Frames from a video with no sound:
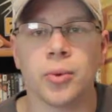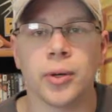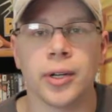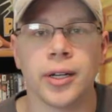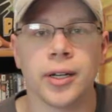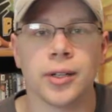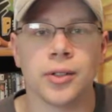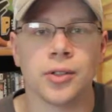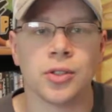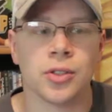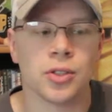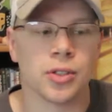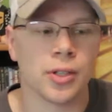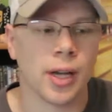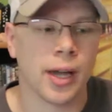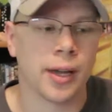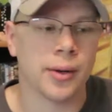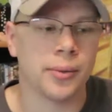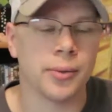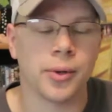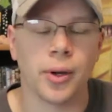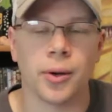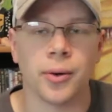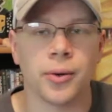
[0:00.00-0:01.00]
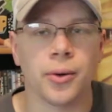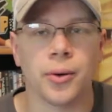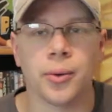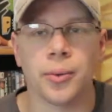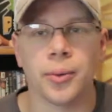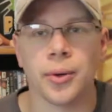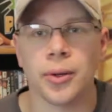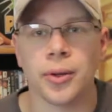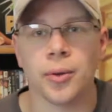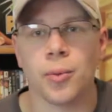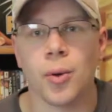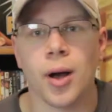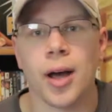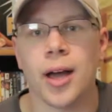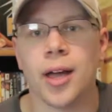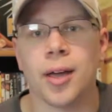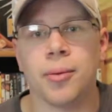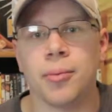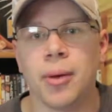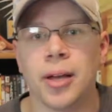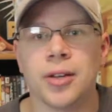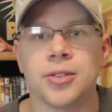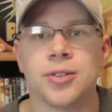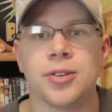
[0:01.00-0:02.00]
which I don't know really why
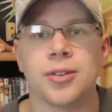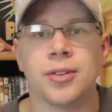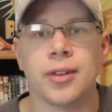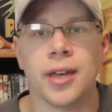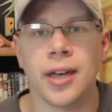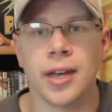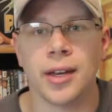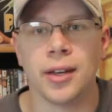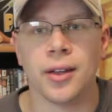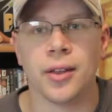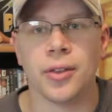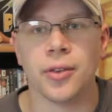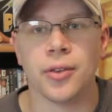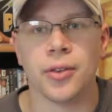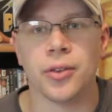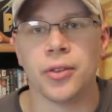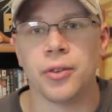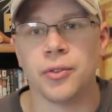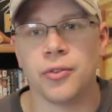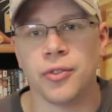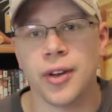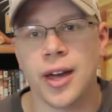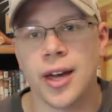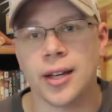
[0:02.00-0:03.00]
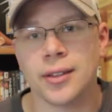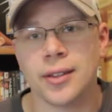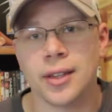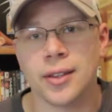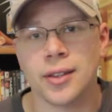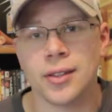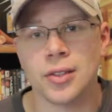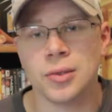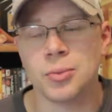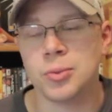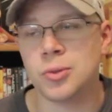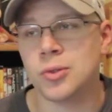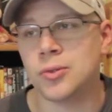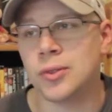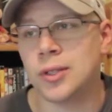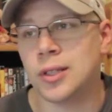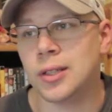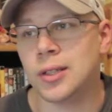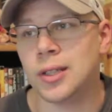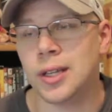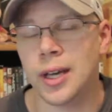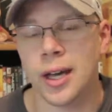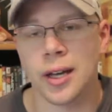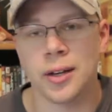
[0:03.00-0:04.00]
I mentioned that, other than the fact that this
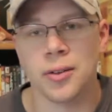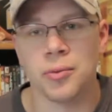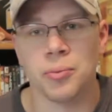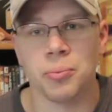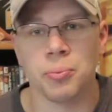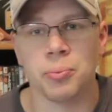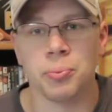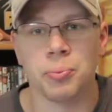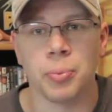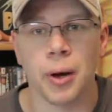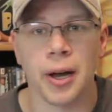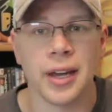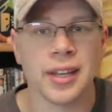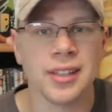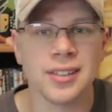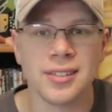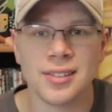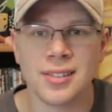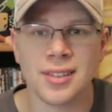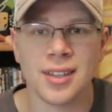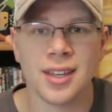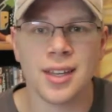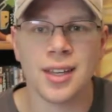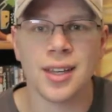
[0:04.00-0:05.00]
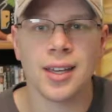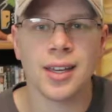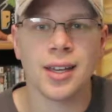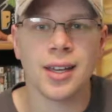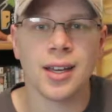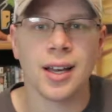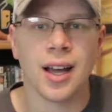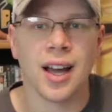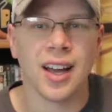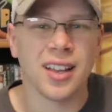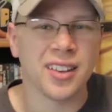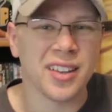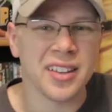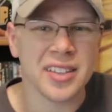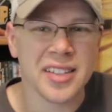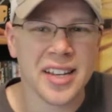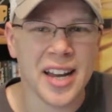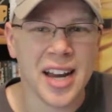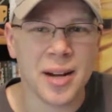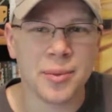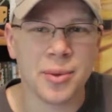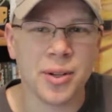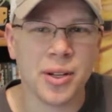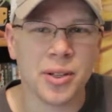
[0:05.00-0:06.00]
movie kind of bites. I like
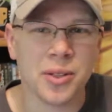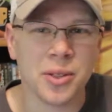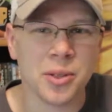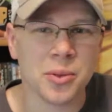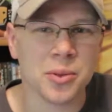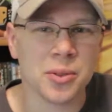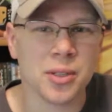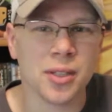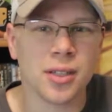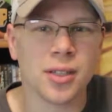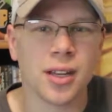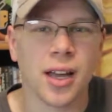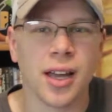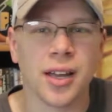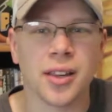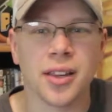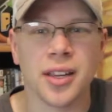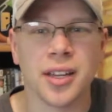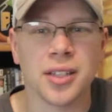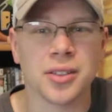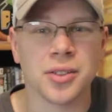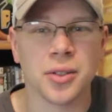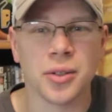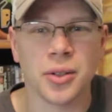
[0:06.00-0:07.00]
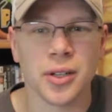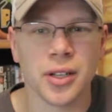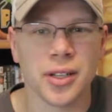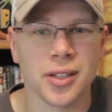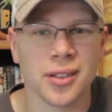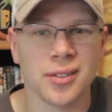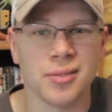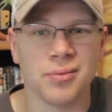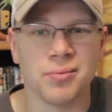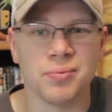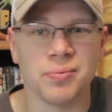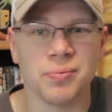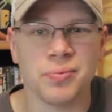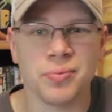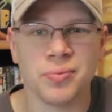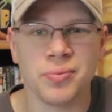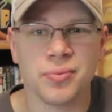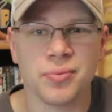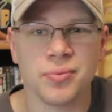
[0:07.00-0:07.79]
Gabrielle Union. I liked her in